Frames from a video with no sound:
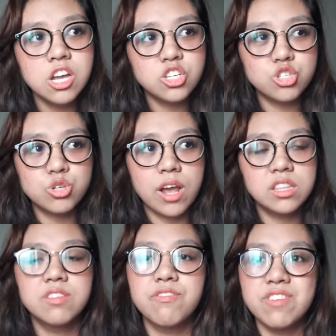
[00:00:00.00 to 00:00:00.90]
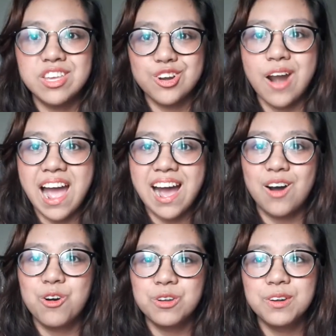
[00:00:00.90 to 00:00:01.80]
just trying to figure
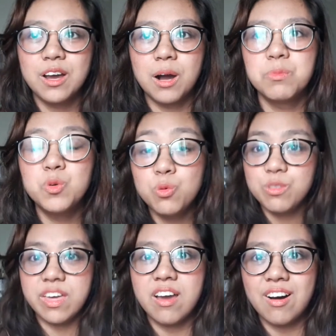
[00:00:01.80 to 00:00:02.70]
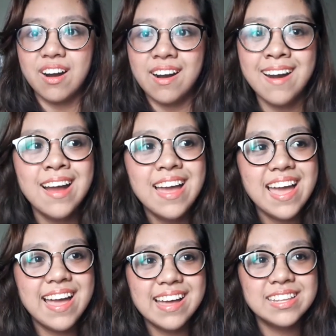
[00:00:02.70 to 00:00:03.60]
out who they are,
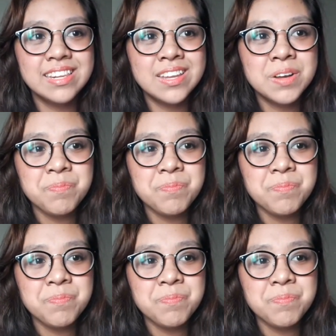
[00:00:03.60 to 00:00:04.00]
and